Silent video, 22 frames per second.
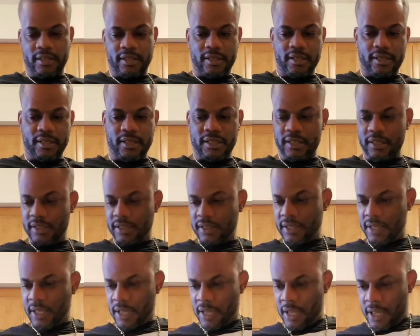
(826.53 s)
a little,
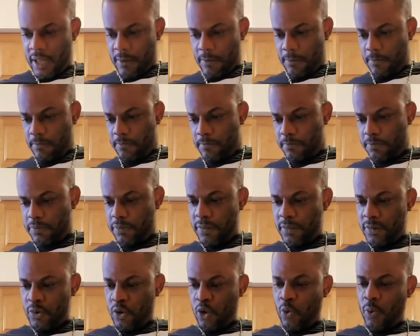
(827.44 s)

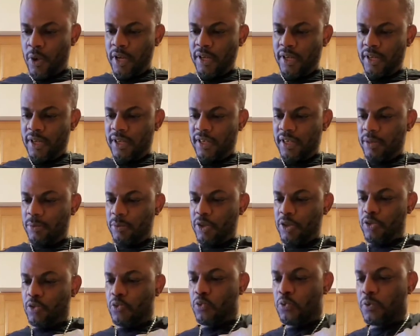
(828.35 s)
you know what? Let
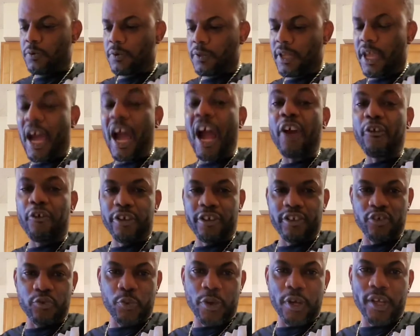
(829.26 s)
me use the
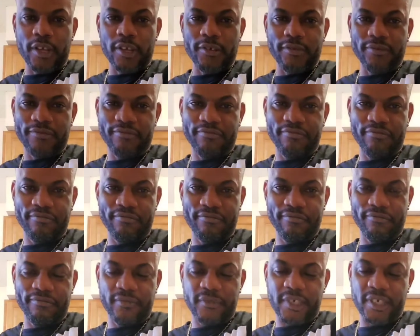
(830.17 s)
orange one,
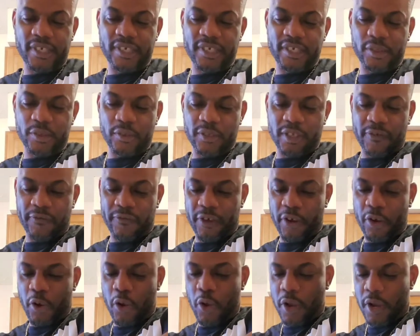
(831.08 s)
because, you know,
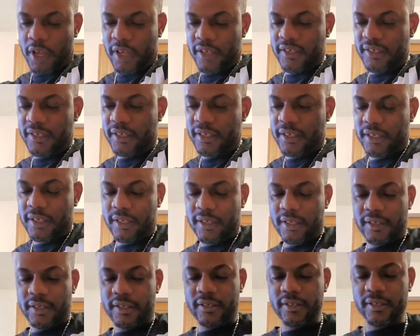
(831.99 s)
different colors.
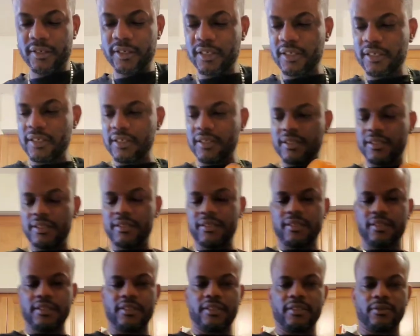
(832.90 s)
So this is,
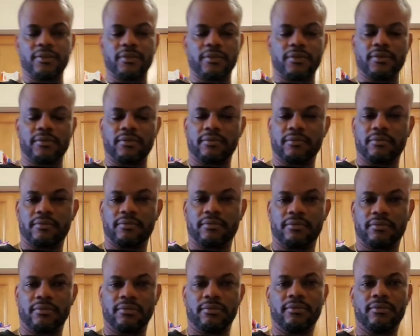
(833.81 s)
you know,
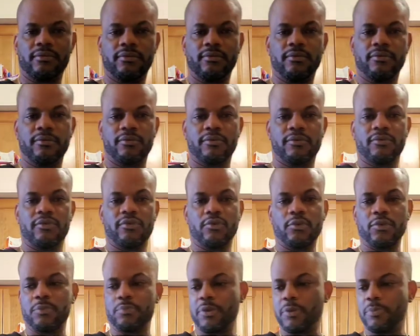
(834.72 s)

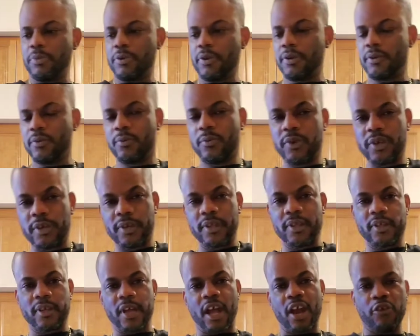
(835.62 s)
sweet pepper. What do you
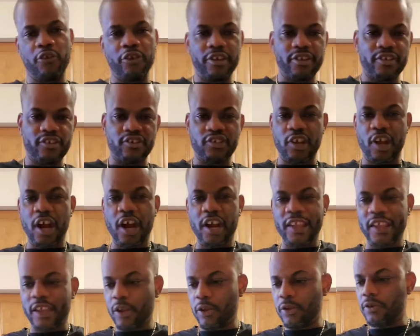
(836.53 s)
think, orange or
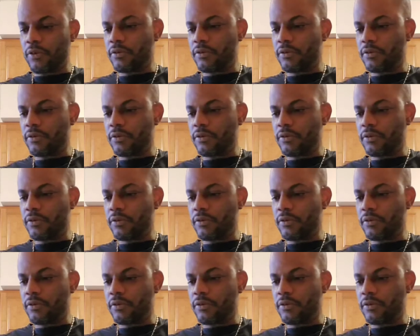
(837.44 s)
yellow?